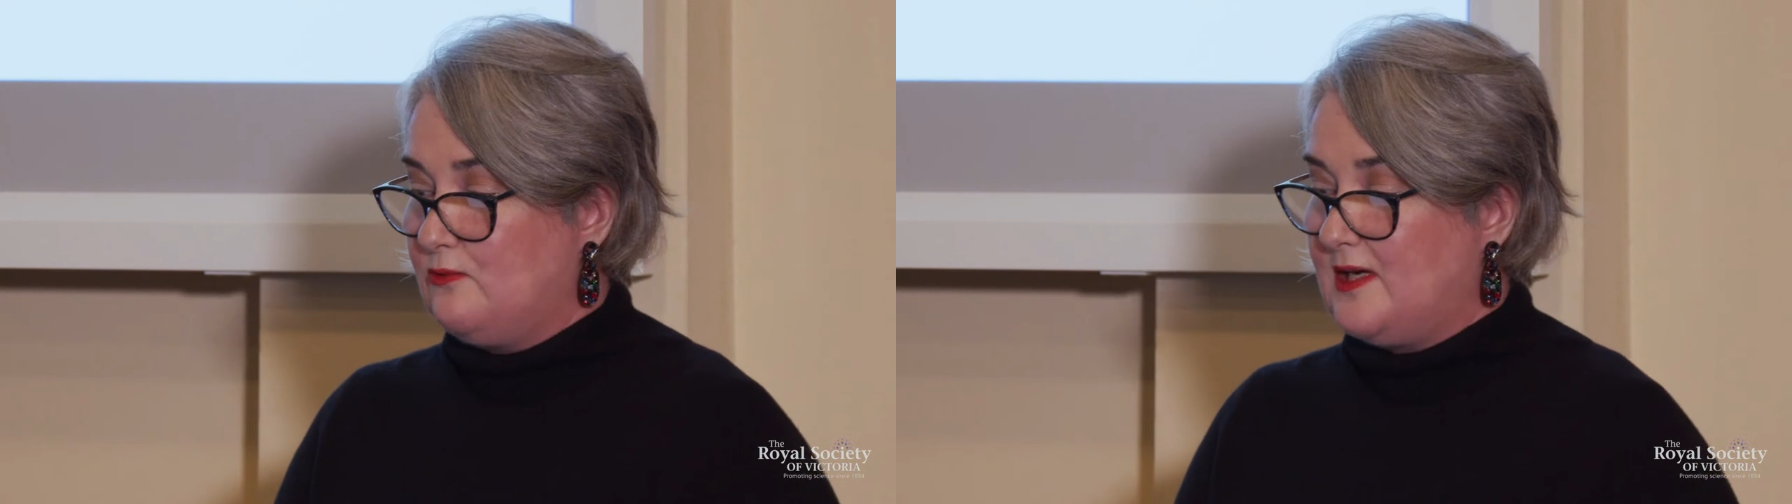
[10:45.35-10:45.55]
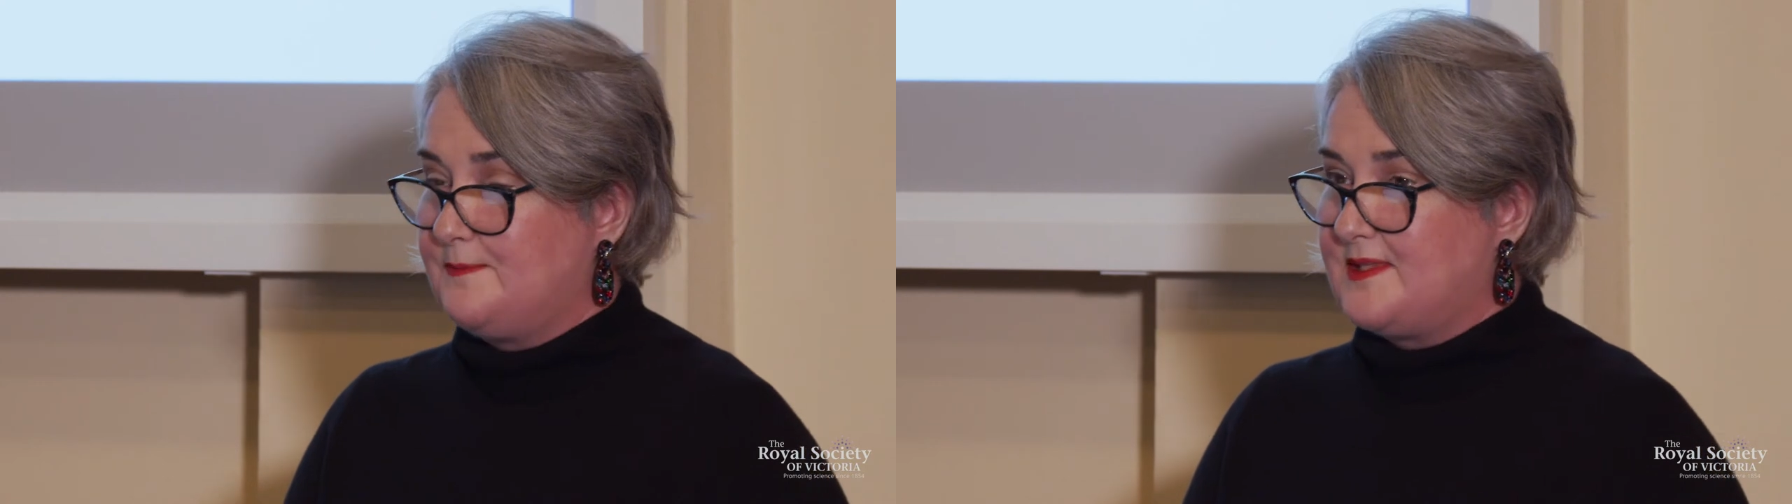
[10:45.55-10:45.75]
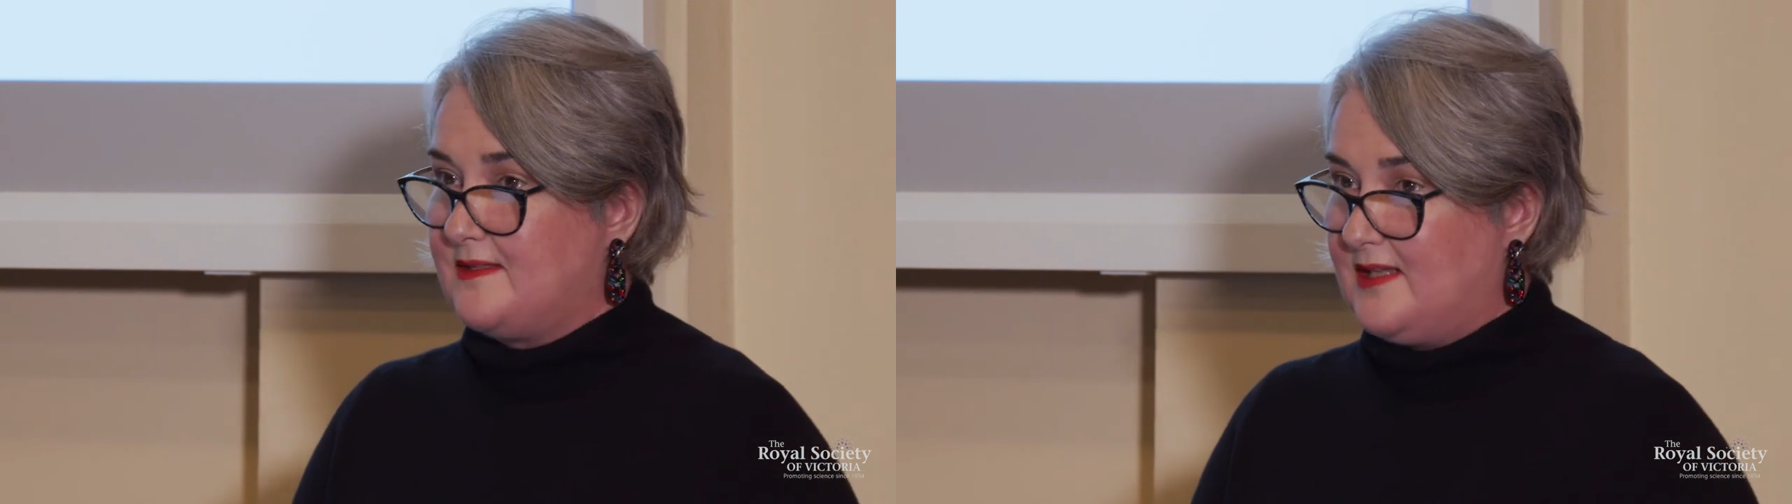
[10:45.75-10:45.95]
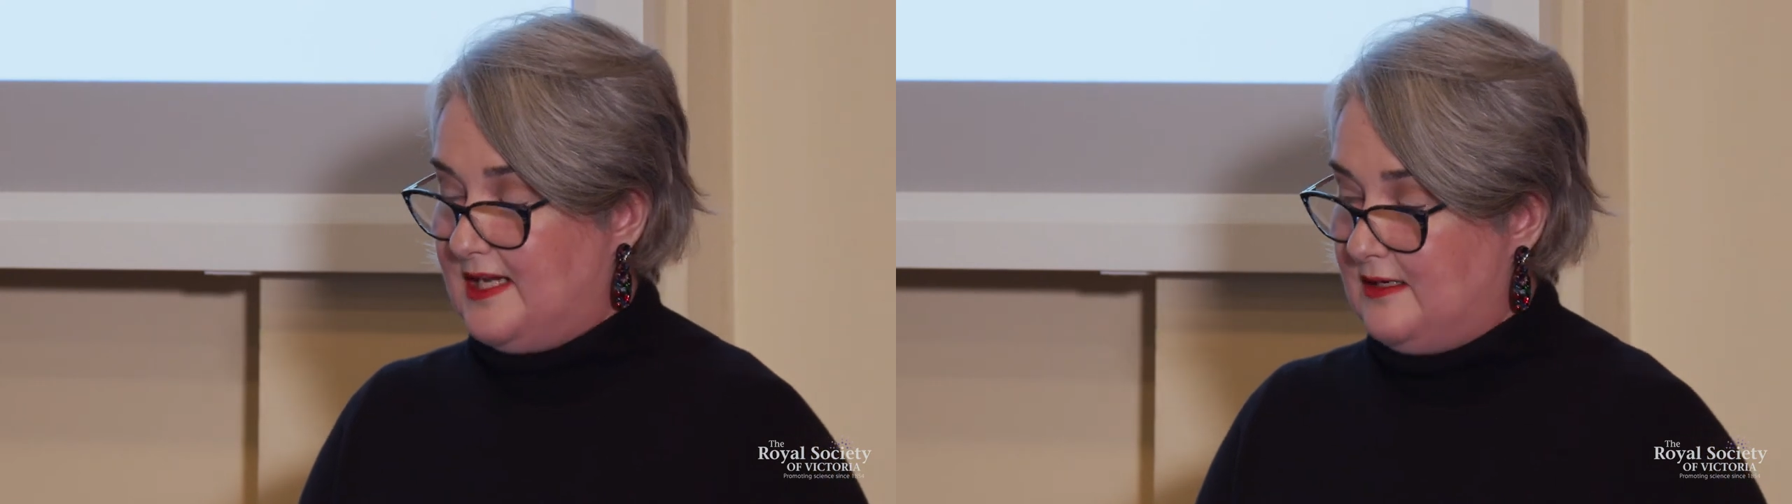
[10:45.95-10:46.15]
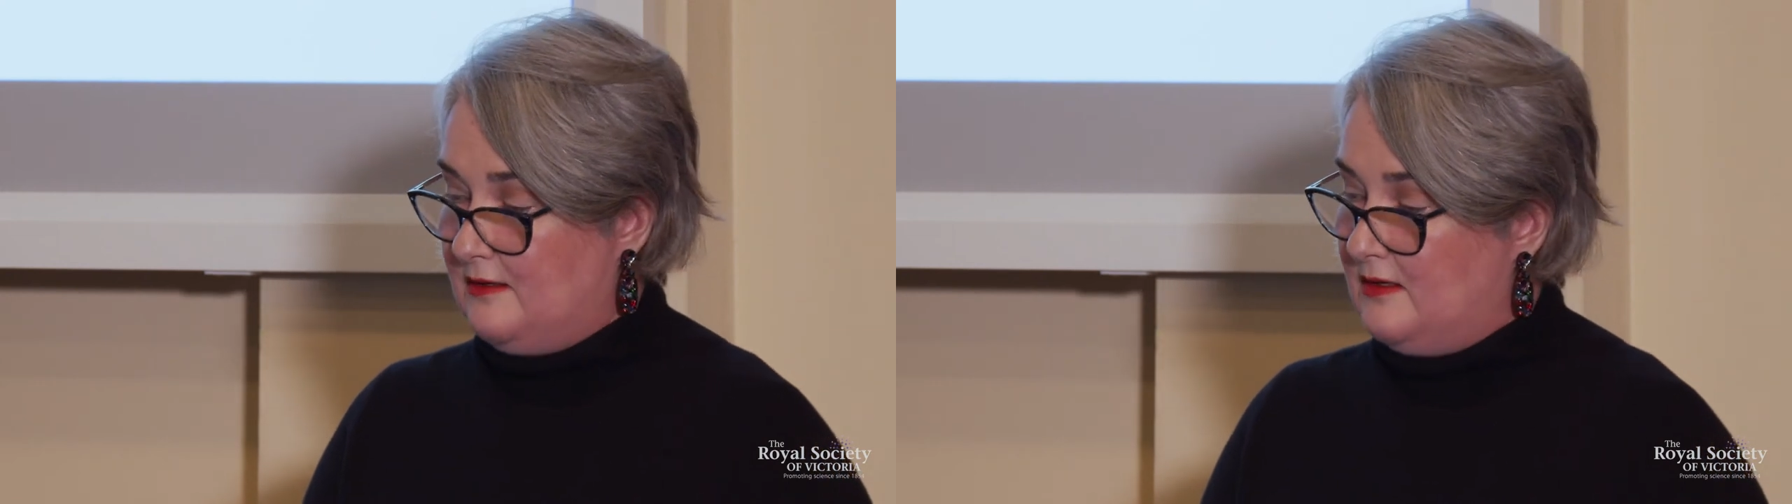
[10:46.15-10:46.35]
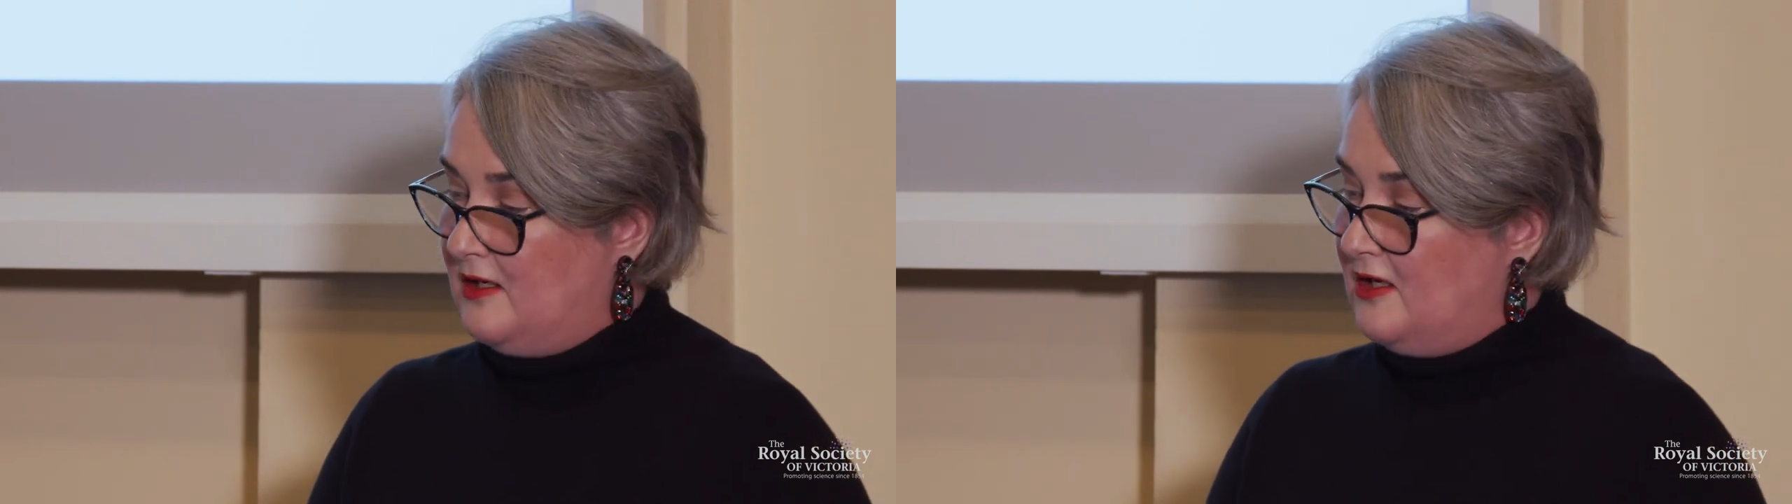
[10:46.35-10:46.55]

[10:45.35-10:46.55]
rubs thin,